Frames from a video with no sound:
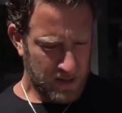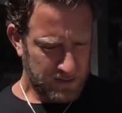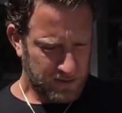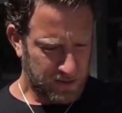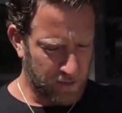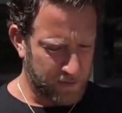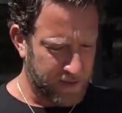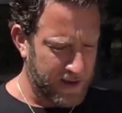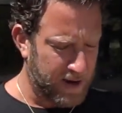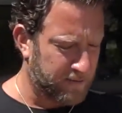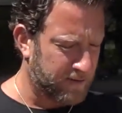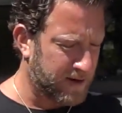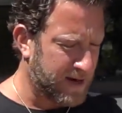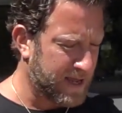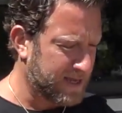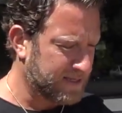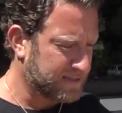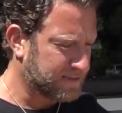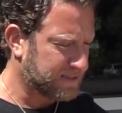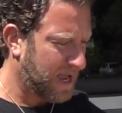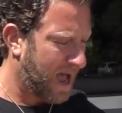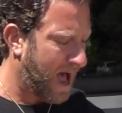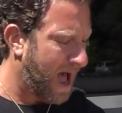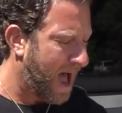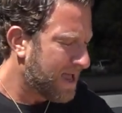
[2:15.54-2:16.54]
So there it
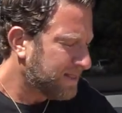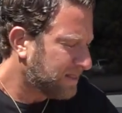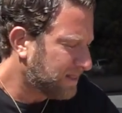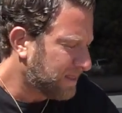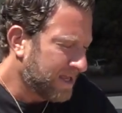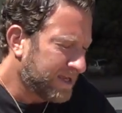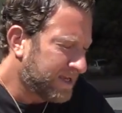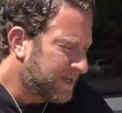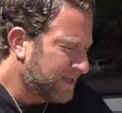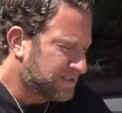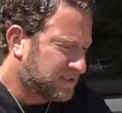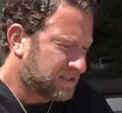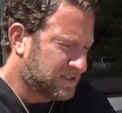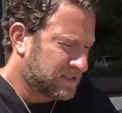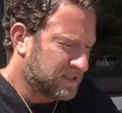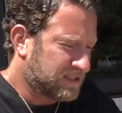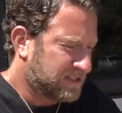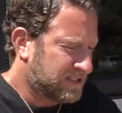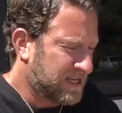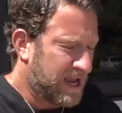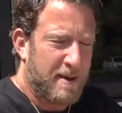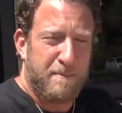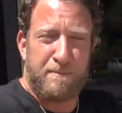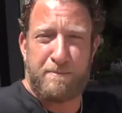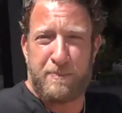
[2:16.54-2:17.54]
is. I think it's the
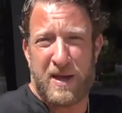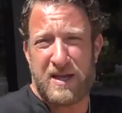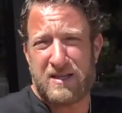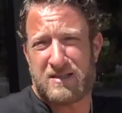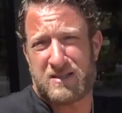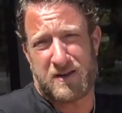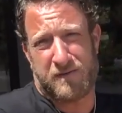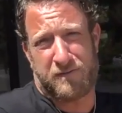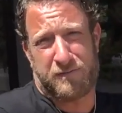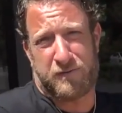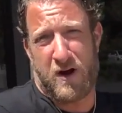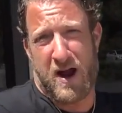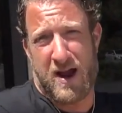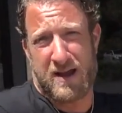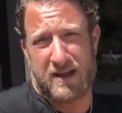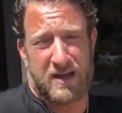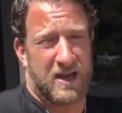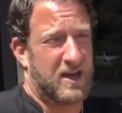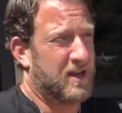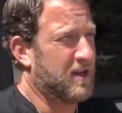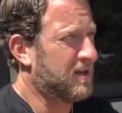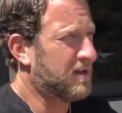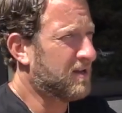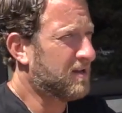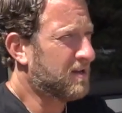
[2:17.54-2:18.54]
same pizza,
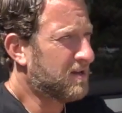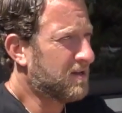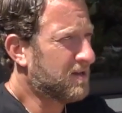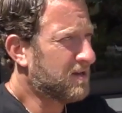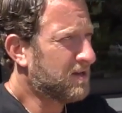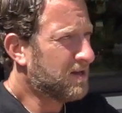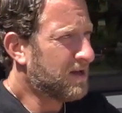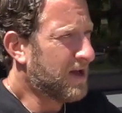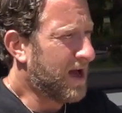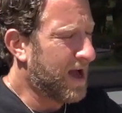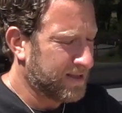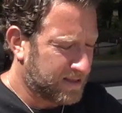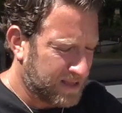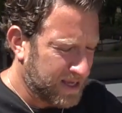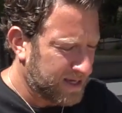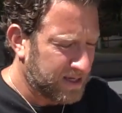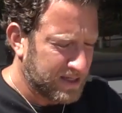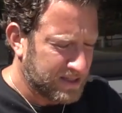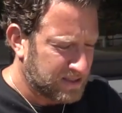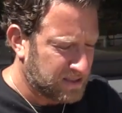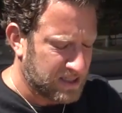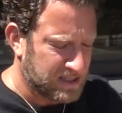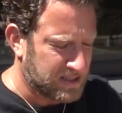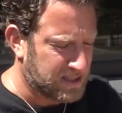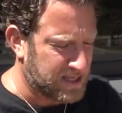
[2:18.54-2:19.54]
Frankie. I think
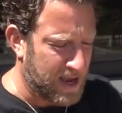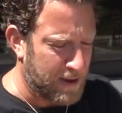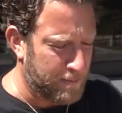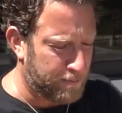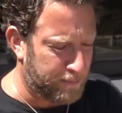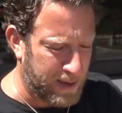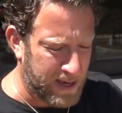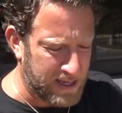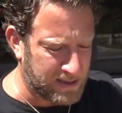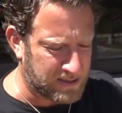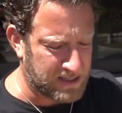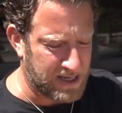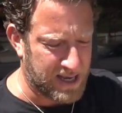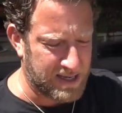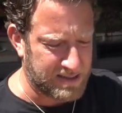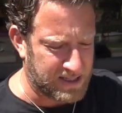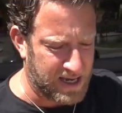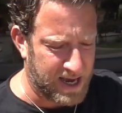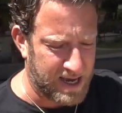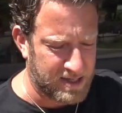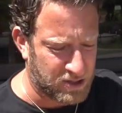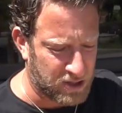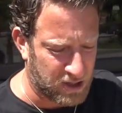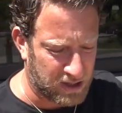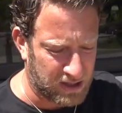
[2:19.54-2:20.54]
it's the same pizza as
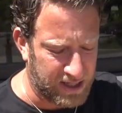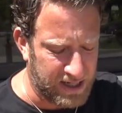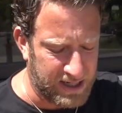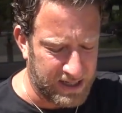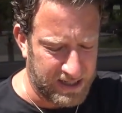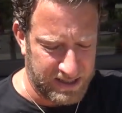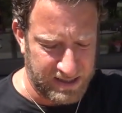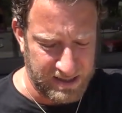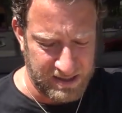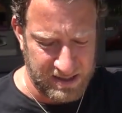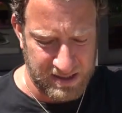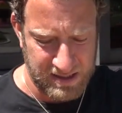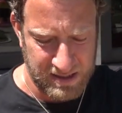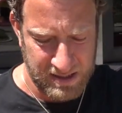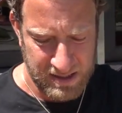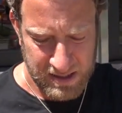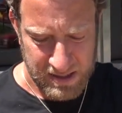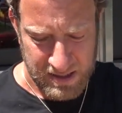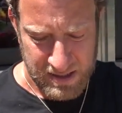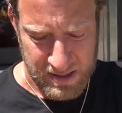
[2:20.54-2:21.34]
Angelini's.